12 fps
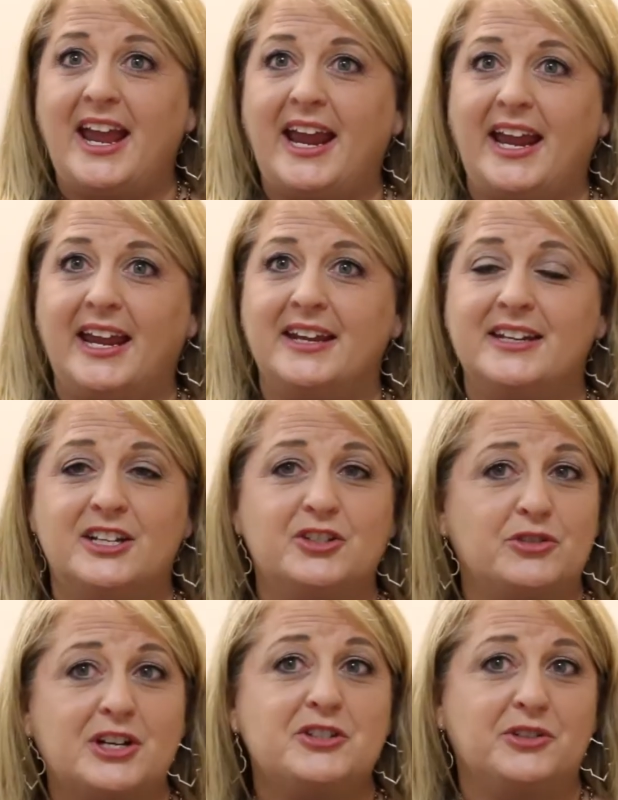and an
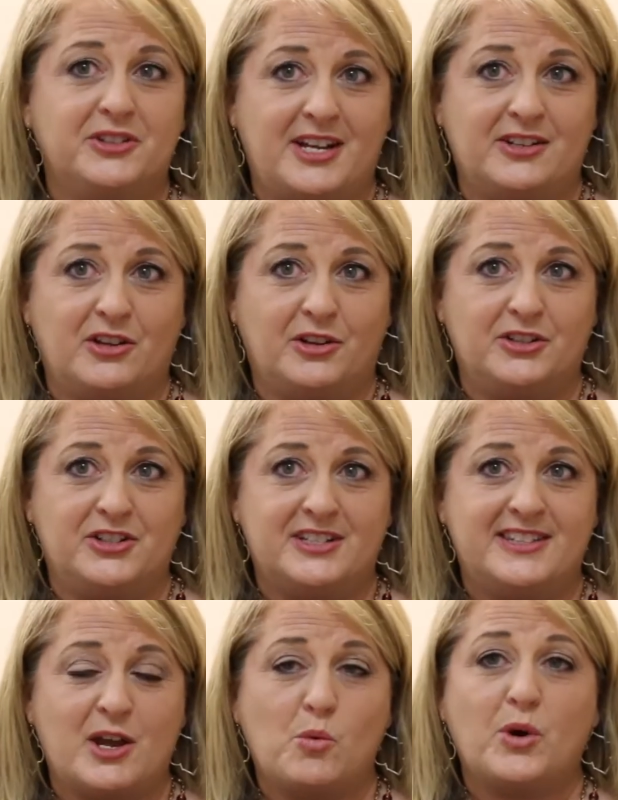instructional
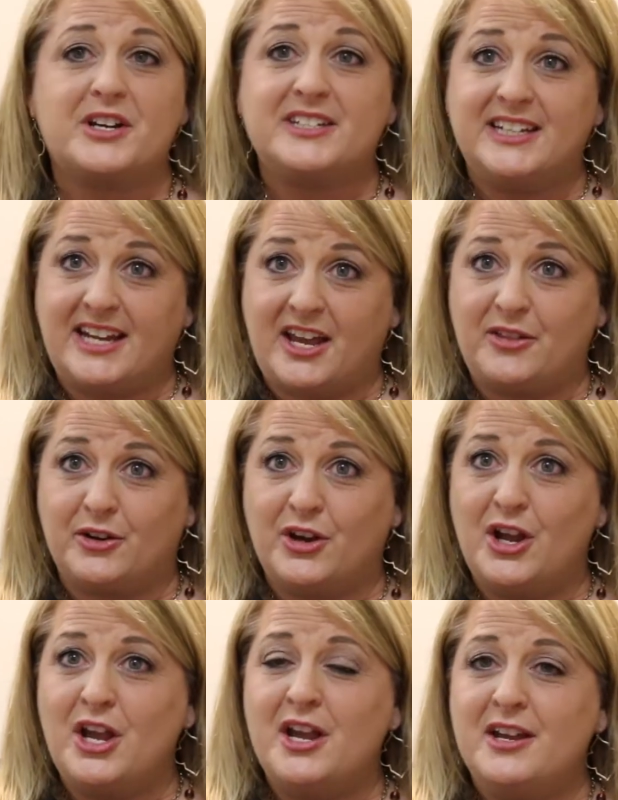technologist that work together
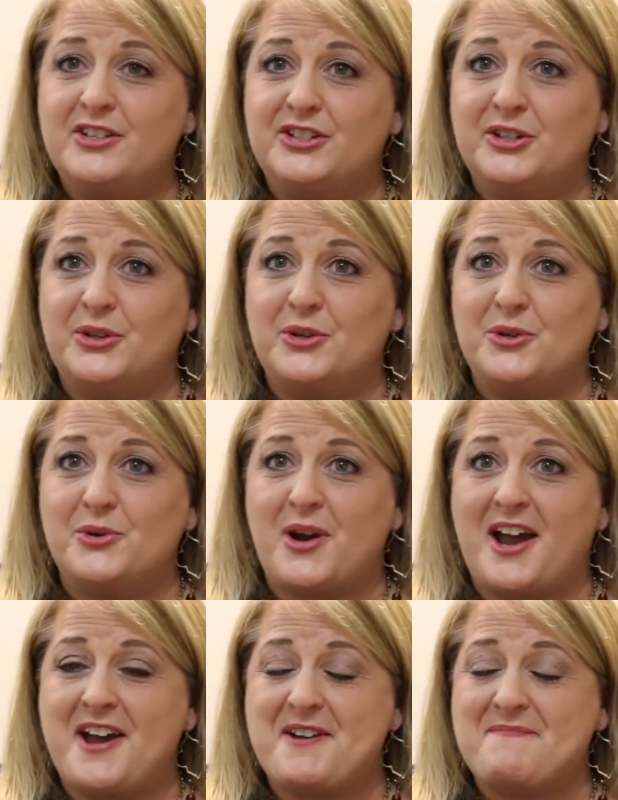to
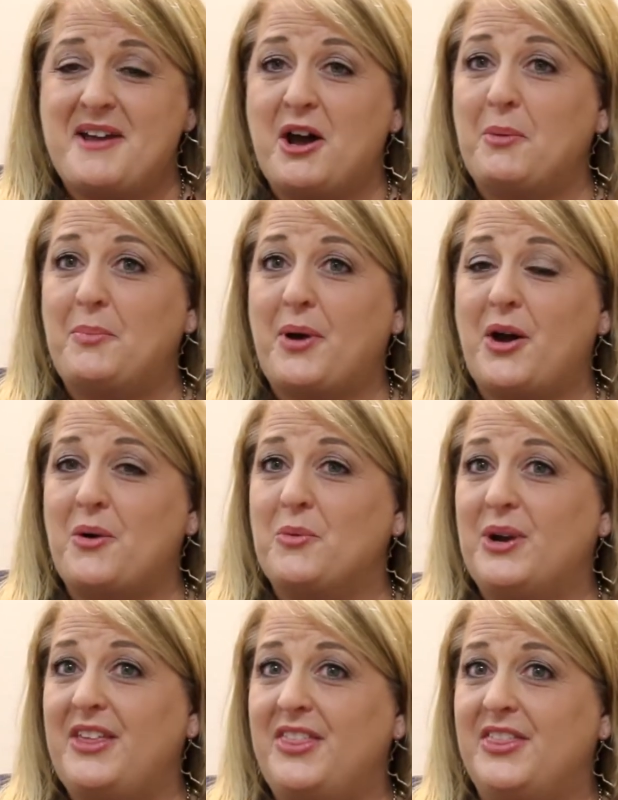um, help
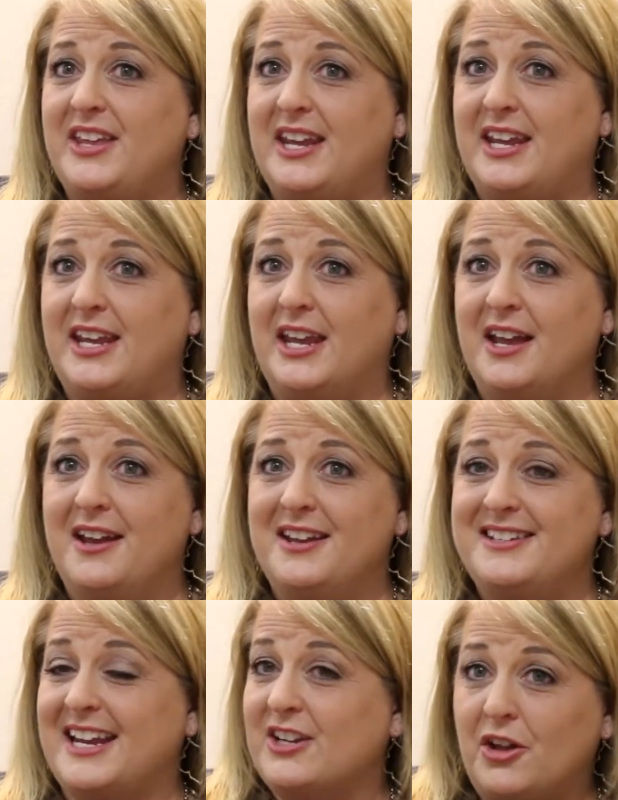with the
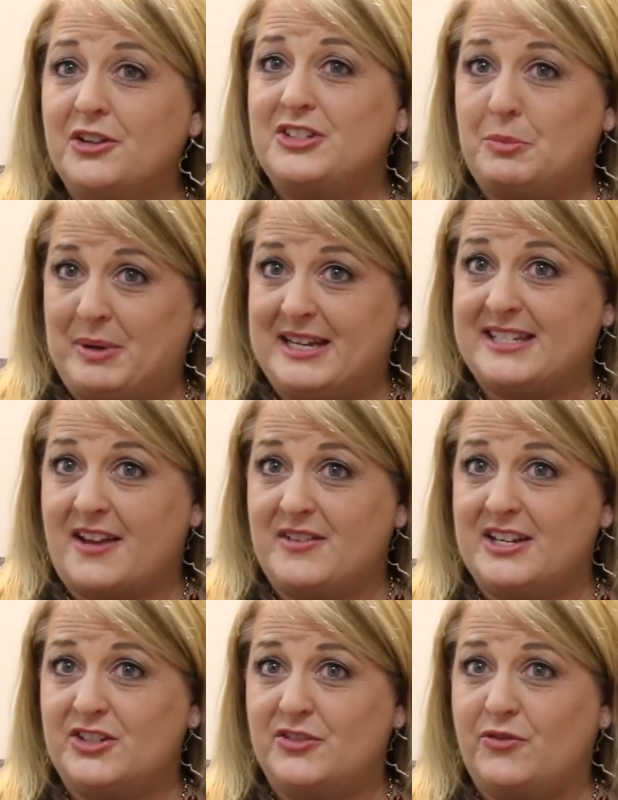technology piece of
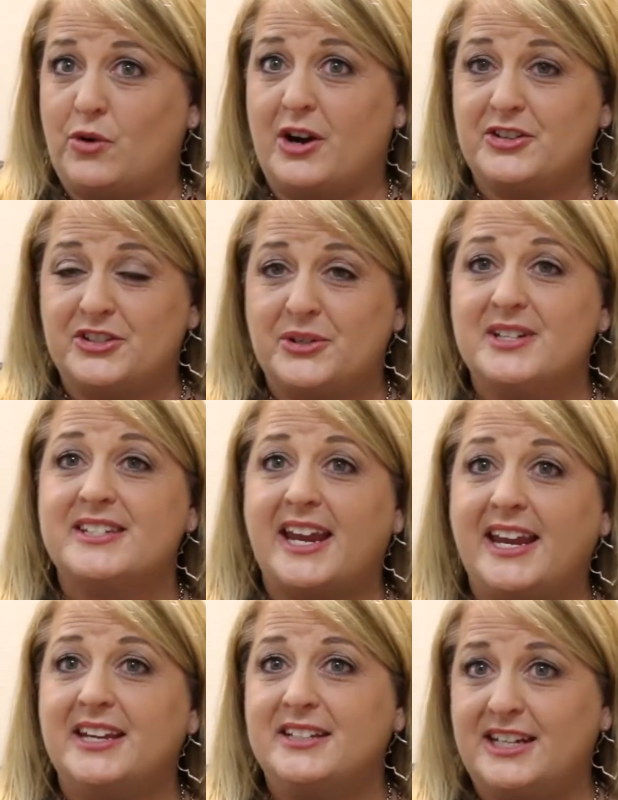it for our students
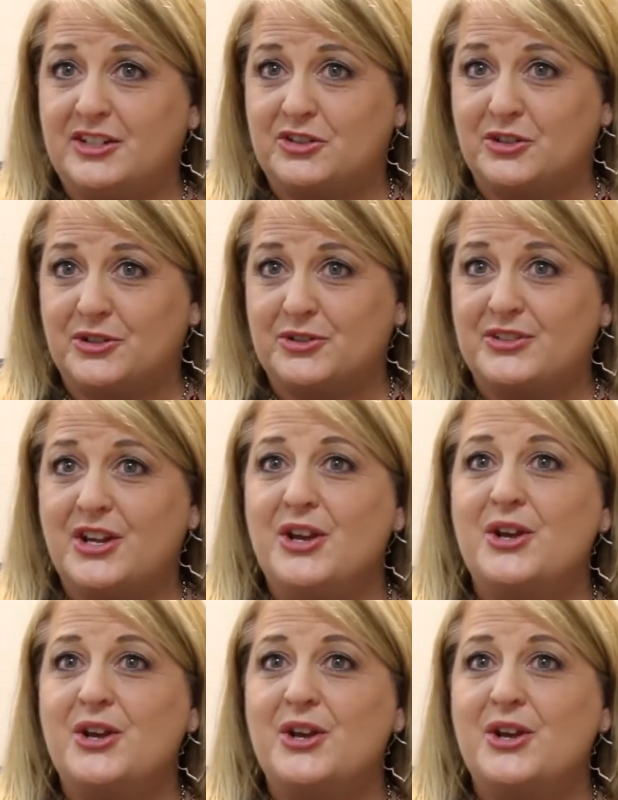and teachers